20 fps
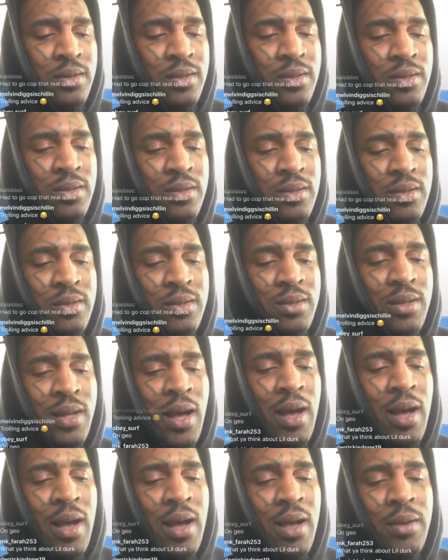Oh
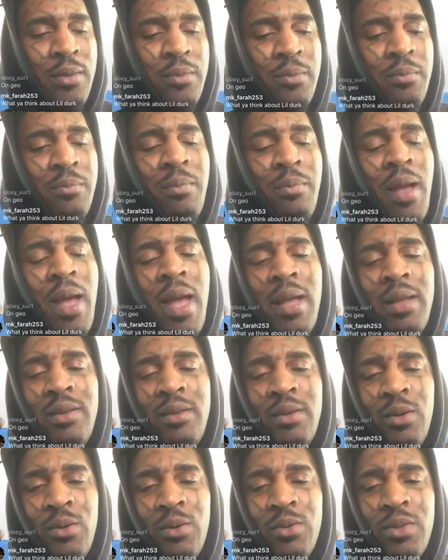God,
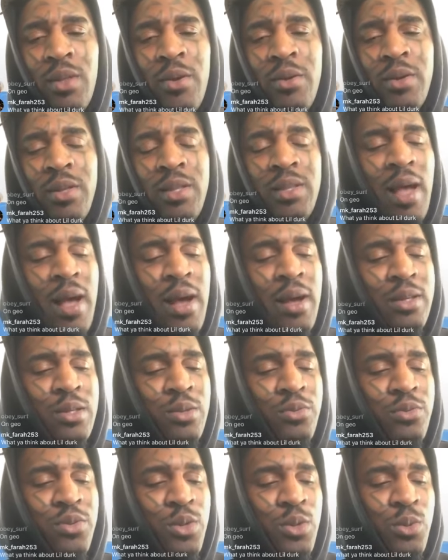Mando, thirty
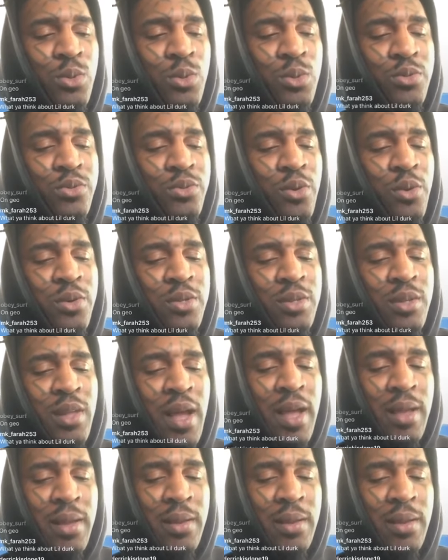thousand views first night.